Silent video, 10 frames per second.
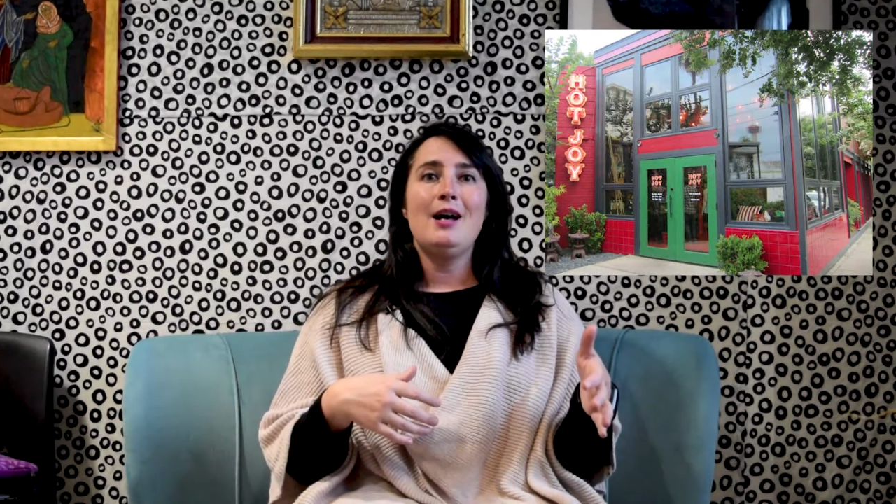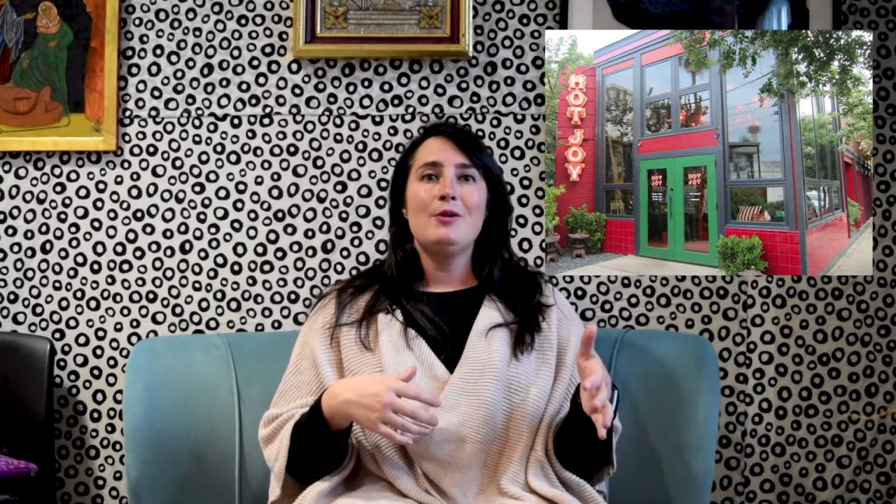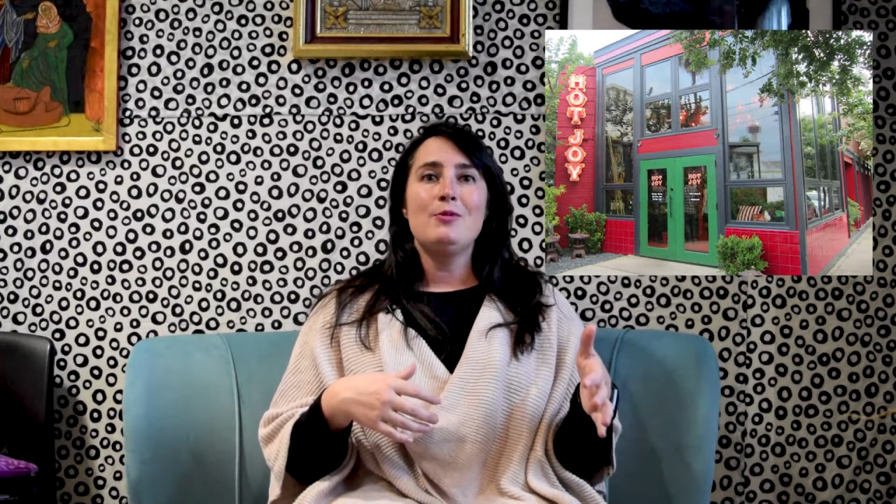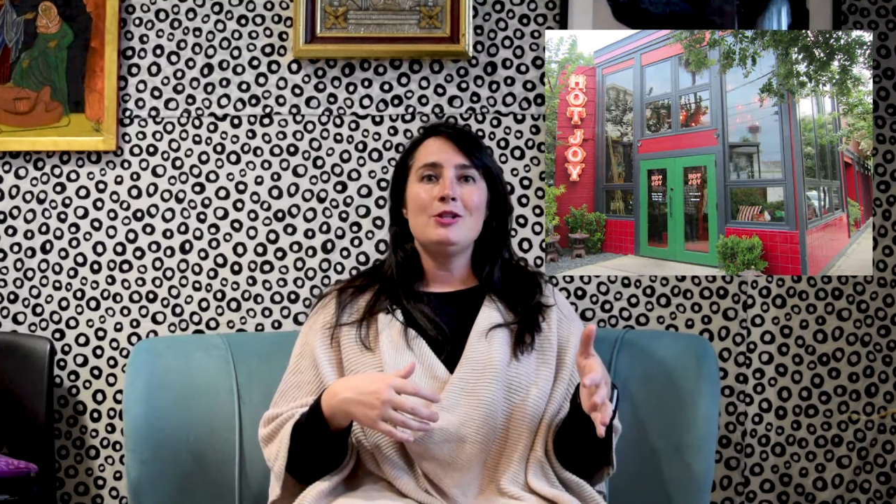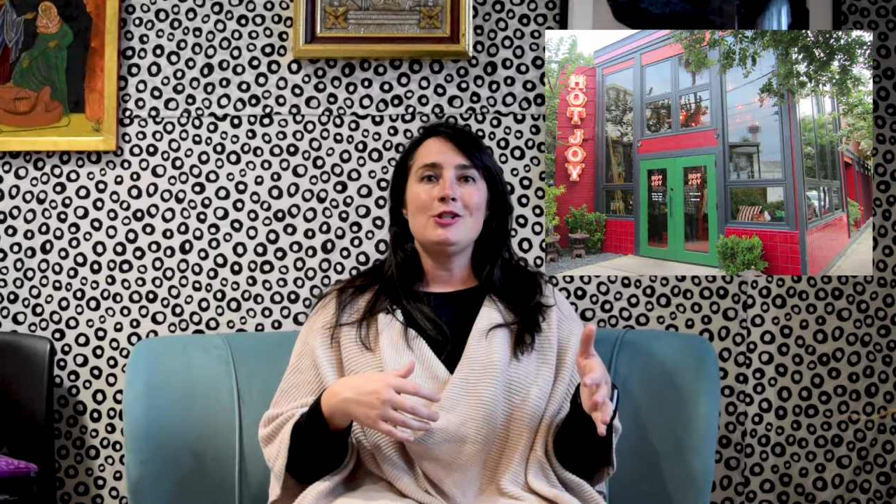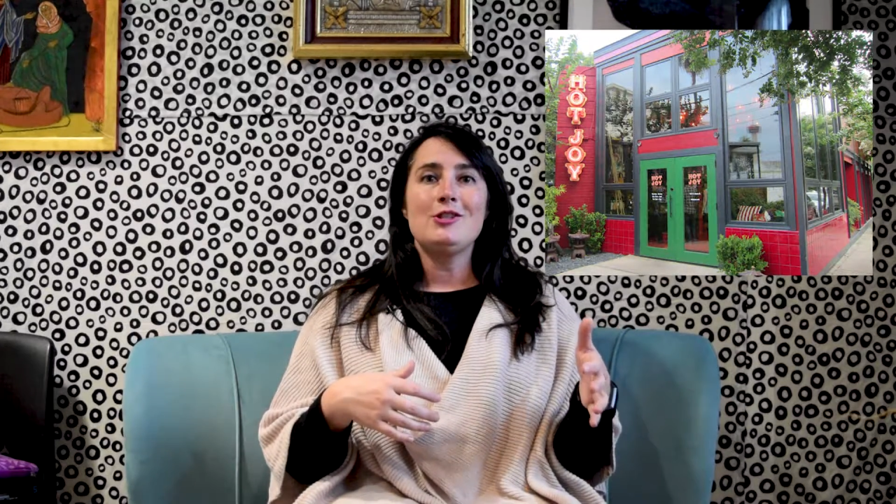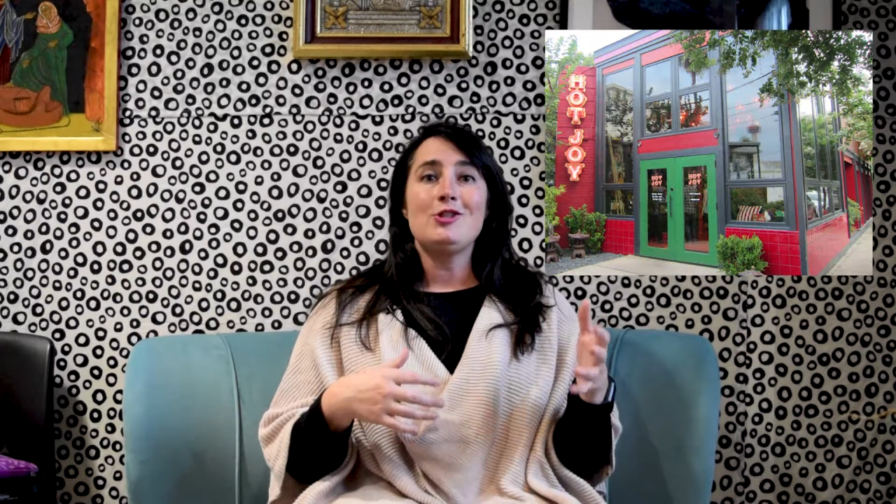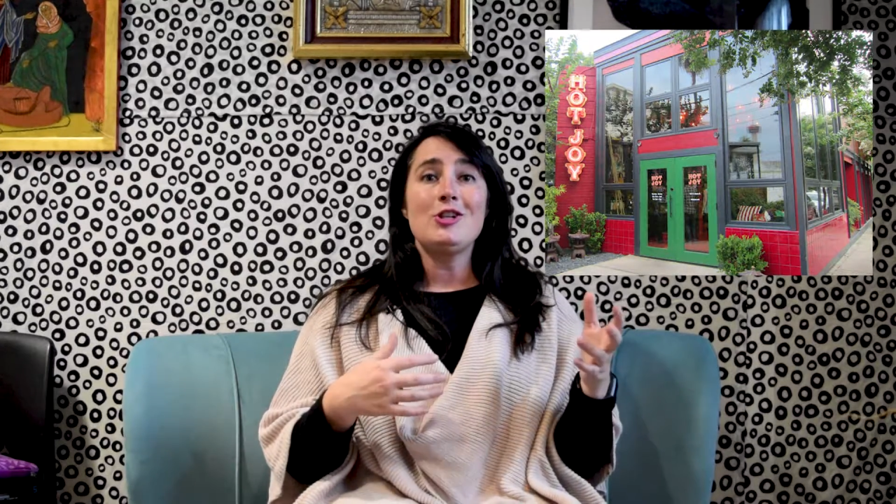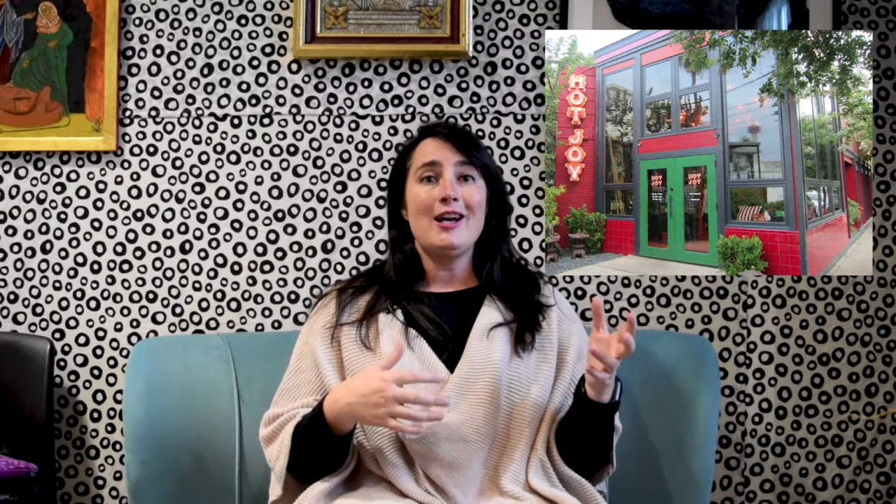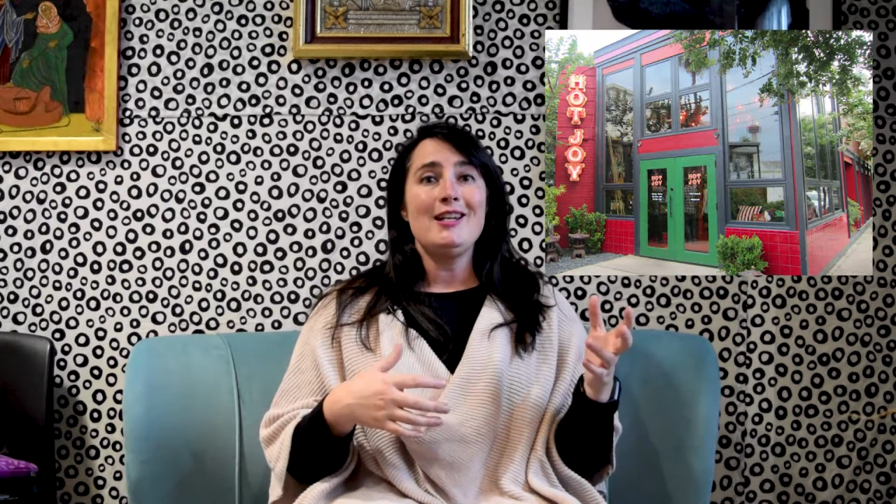which is
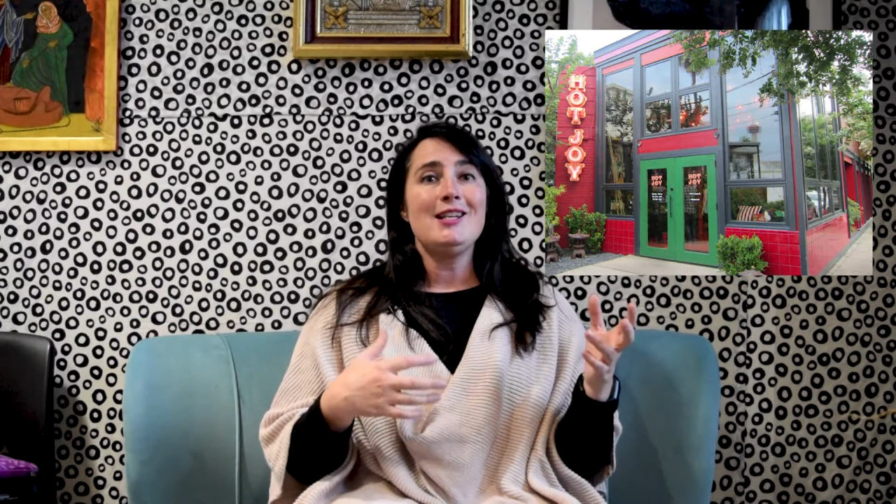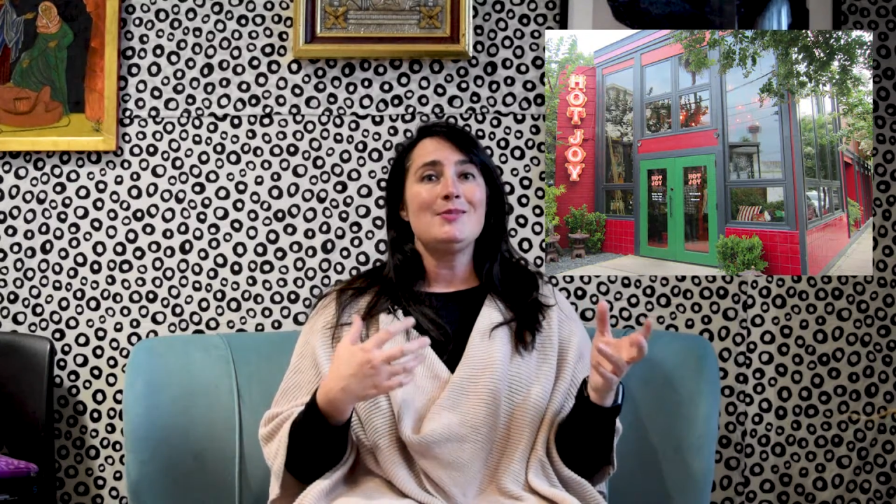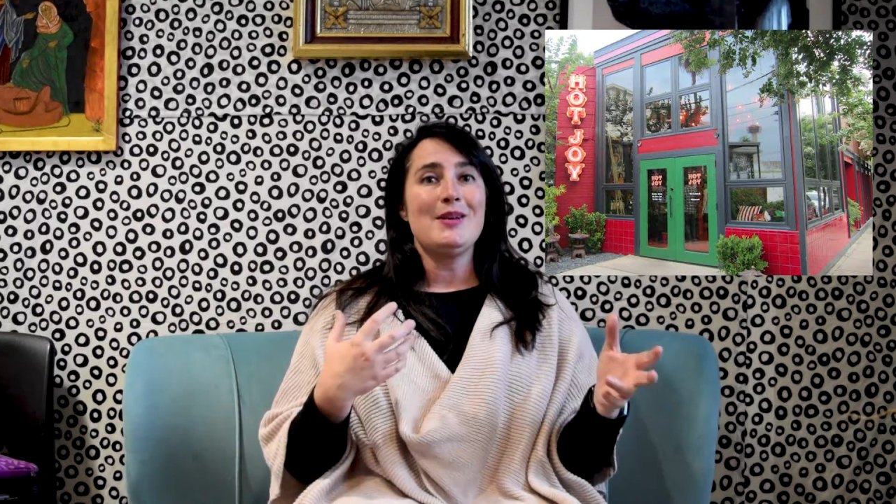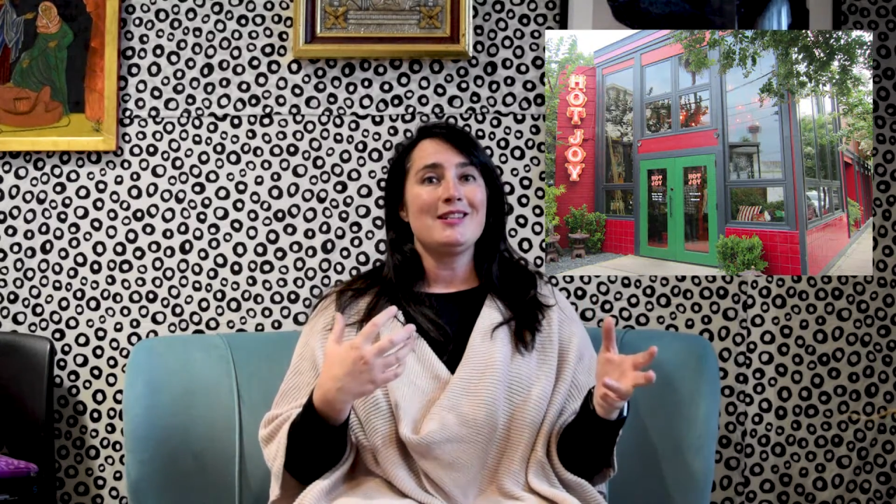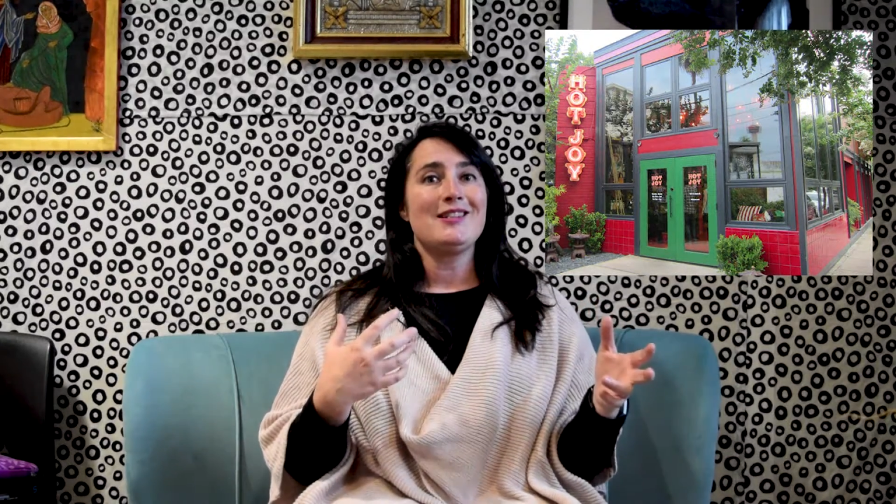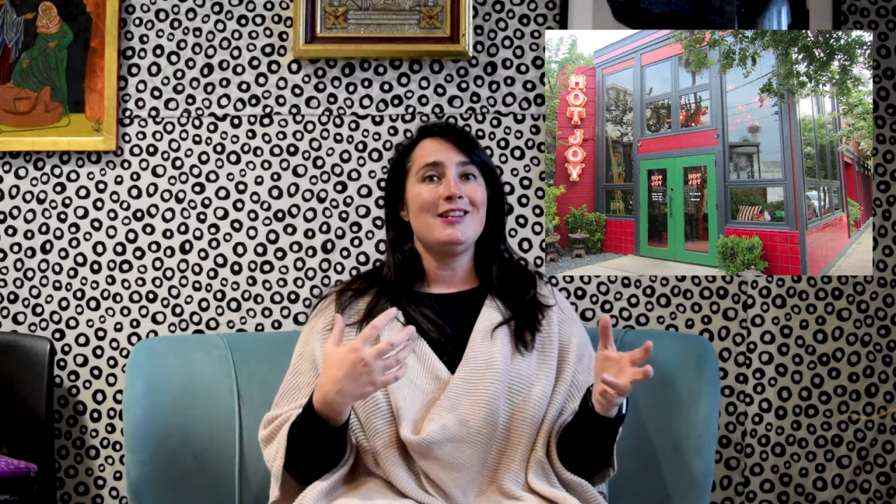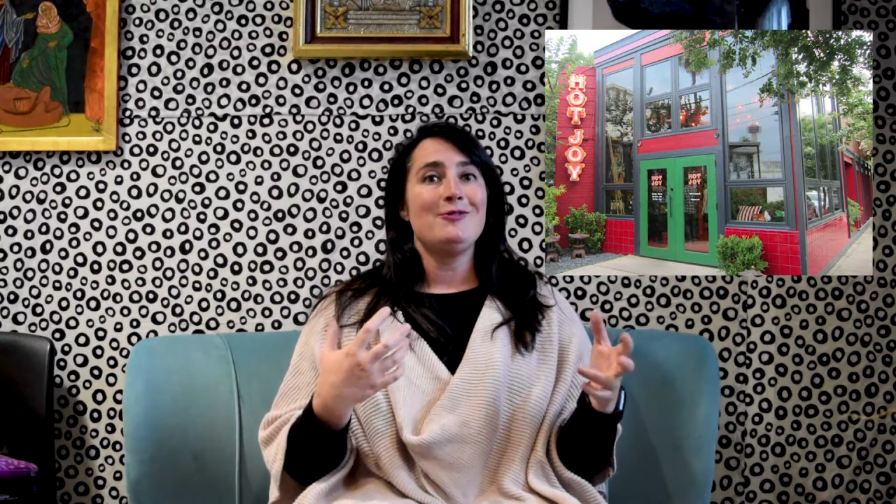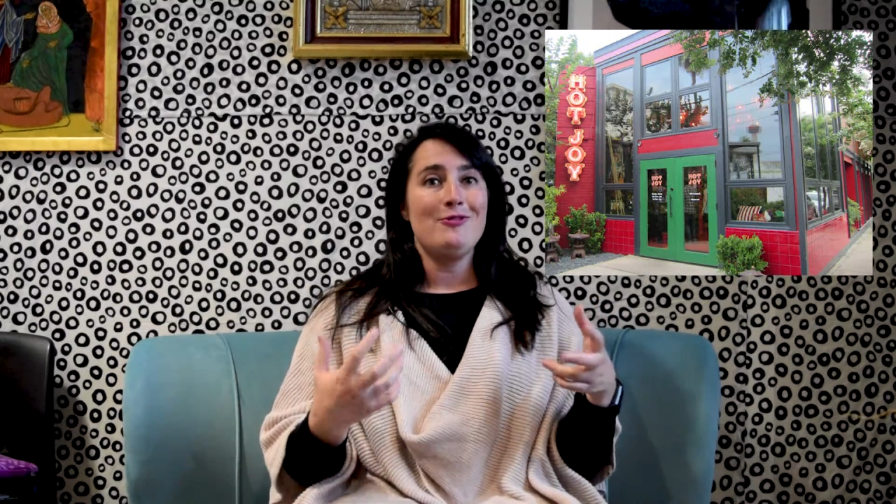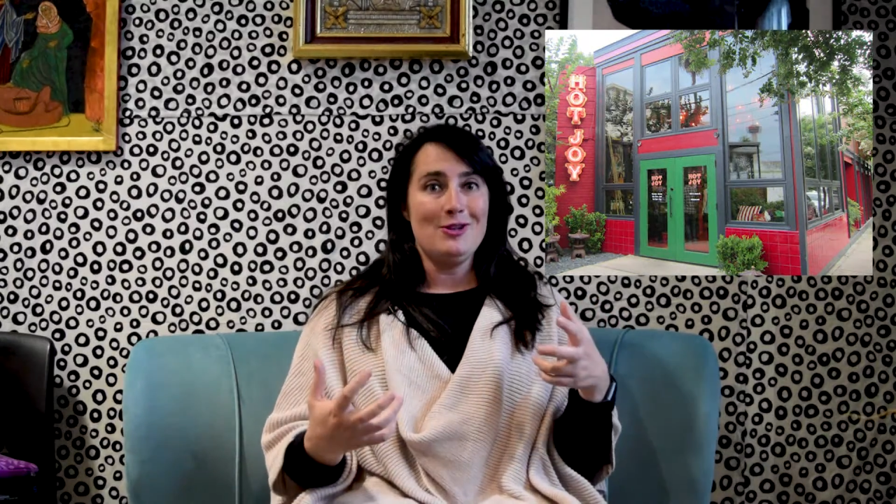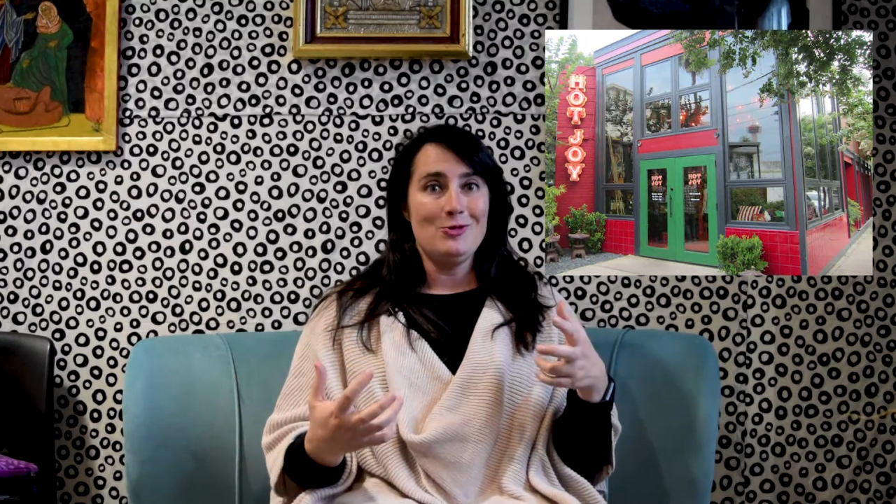Chinese-Mexican
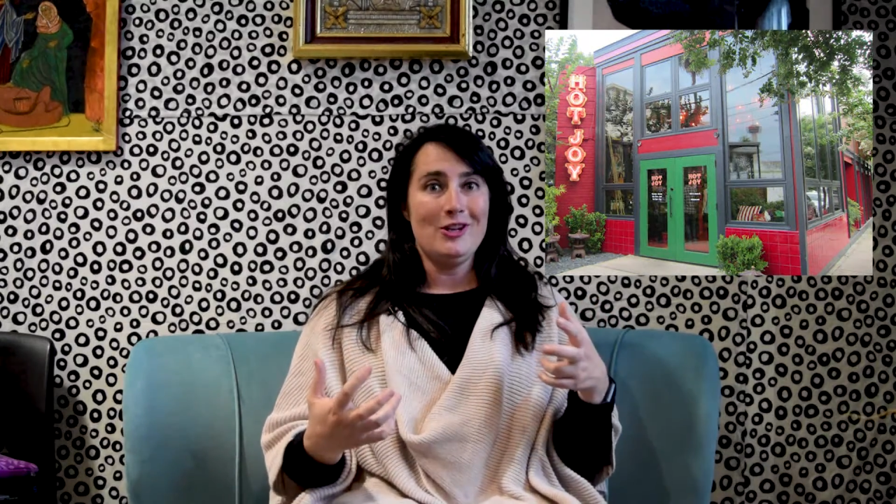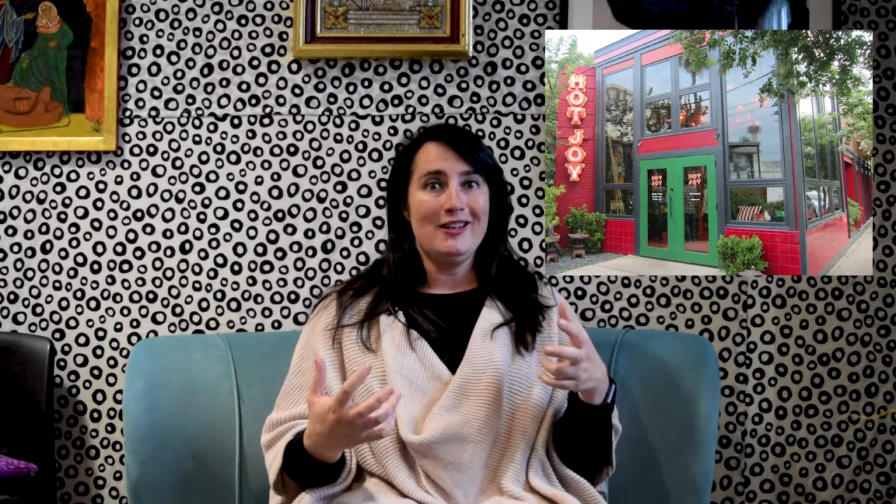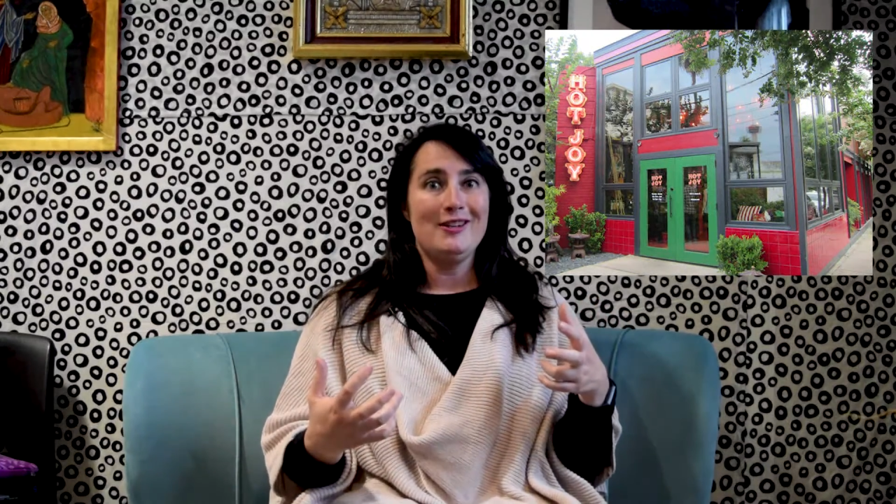fusion,